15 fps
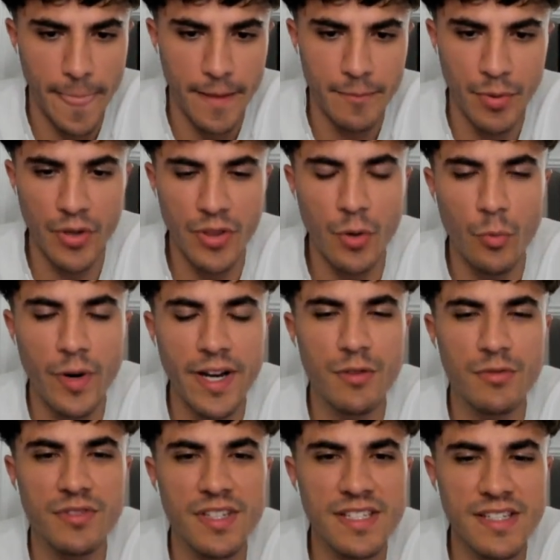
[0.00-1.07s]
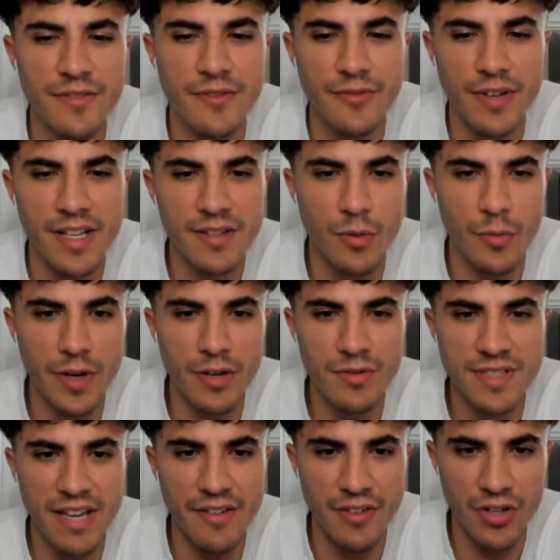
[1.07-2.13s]
Bro, and the radio doesn't even, the radio's
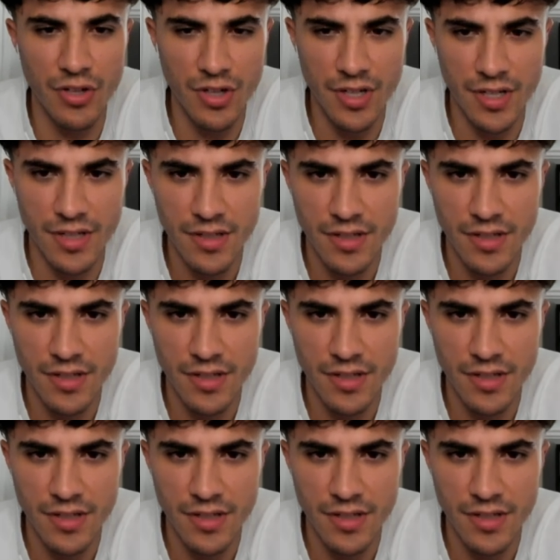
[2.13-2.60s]
not even good.